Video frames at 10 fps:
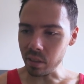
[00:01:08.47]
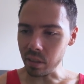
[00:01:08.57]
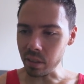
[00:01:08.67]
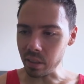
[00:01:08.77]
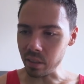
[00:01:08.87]

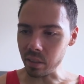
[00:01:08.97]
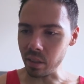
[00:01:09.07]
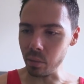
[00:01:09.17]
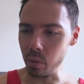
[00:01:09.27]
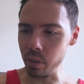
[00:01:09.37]
It's
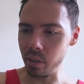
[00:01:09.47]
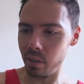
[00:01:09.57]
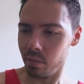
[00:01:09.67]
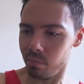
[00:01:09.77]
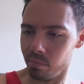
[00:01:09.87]
not working.
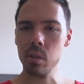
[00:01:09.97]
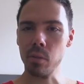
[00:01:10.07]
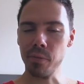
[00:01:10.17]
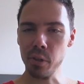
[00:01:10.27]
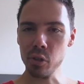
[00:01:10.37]

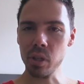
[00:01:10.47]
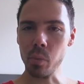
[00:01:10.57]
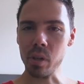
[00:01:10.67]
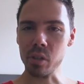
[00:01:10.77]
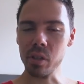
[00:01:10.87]
So first I
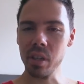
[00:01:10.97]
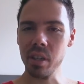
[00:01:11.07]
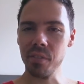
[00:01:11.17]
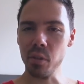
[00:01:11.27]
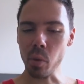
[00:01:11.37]
want to say,
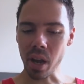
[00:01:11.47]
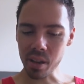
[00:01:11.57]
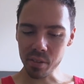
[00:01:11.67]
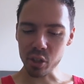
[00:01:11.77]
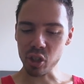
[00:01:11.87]
if you
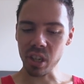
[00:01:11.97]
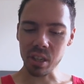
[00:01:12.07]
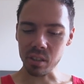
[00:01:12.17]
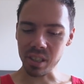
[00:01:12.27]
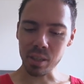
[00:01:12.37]
have a
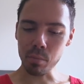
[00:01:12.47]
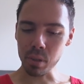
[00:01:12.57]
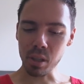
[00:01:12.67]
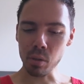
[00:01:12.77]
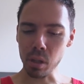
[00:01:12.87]
channel down
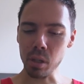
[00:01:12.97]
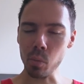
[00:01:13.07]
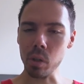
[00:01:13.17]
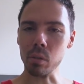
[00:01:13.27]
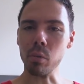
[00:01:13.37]
below that you
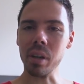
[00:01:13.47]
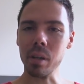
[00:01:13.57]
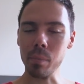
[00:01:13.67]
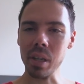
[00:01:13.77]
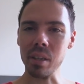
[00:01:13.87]
want to
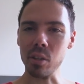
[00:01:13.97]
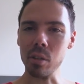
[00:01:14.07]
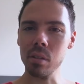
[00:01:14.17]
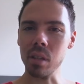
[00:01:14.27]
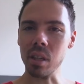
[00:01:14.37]
recommend
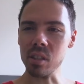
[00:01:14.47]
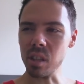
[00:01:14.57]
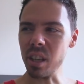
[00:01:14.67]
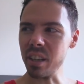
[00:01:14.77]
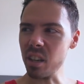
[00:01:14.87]
that is
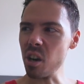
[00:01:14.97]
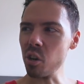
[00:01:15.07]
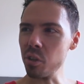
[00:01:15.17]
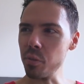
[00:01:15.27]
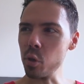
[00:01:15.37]
like
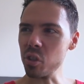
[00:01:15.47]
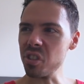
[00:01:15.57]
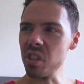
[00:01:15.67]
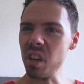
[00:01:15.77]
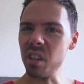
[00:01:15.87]
carnivore
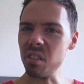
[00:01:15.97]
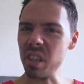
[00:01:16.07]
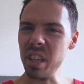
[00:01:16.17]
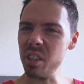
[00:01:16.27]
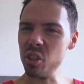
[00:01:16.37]
style,
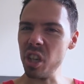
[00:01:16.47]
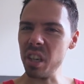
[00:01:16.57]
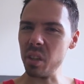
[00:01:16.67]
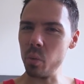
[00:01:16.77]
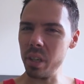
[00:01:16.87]

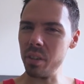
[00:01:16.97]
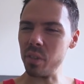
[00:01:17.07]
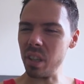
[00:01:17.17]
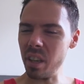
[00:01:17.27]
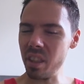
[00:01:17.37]
ketogenic,
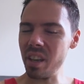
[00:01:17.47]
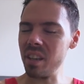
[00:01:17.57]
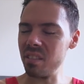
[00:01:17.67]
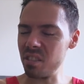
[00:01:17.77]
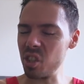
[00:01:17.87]
whatever, like
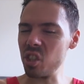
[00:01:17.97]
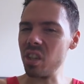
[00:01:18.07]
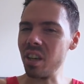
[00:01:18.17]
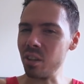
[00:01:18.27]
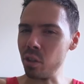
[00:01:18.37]
that
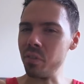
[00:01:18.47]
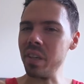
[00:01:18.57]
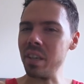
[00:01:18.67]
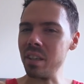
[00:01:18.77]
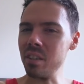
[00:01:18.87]
style of
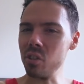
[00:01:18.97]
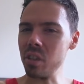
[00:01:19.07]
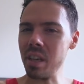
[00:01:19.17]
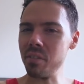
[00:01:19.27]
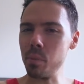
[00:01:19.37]
eating, it
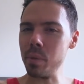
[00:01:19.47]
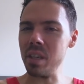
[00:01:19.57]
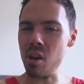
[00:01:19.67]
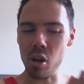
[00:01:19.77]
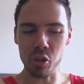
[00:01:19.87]
doesn't have to
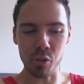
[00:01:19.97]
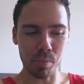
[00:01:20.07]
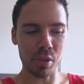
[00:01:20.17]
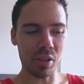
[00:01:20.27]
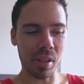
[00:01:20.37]
be
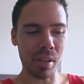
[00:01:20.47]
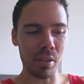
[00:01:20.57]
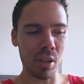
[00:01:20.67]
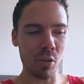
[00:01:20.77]
100%